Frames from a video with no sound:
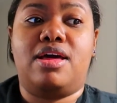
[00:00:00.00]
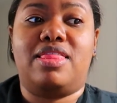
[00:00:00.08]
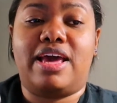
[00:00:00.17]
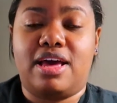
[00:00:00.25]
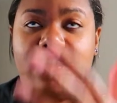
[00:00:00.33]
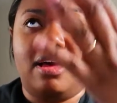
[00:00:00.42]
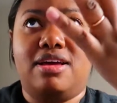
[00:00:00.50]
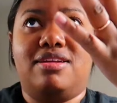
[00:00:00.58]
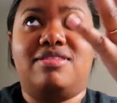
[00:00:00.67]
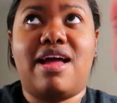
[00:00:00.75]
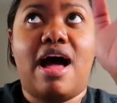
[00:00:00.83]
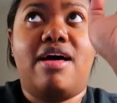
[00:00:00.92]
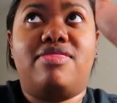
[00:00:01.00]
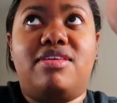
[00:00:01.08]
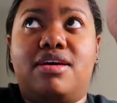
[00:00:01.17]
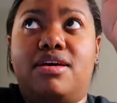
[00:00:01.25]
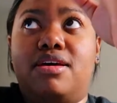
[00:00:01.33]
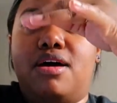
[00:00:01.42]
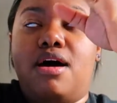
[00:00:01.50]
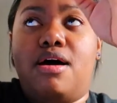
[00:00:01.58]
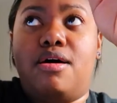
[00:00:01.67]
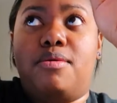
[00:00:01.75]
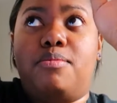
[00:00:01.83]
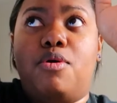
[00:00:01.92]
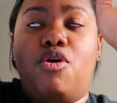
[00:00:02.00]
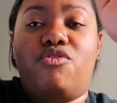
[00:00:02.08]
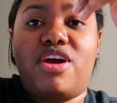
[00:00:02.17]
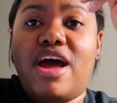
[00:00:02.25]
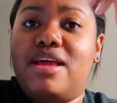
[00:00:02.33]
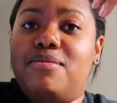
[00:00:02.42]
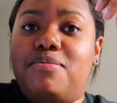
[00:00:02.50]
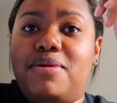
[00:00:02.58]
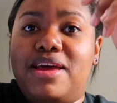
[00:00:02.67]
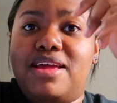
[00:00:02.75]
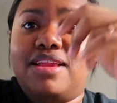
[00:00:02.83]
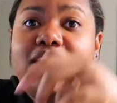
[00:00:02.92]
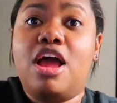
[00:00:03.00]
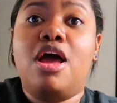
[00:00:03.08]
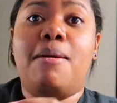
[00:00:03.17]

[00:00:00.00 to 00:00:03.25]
like not in the um, overhead bin,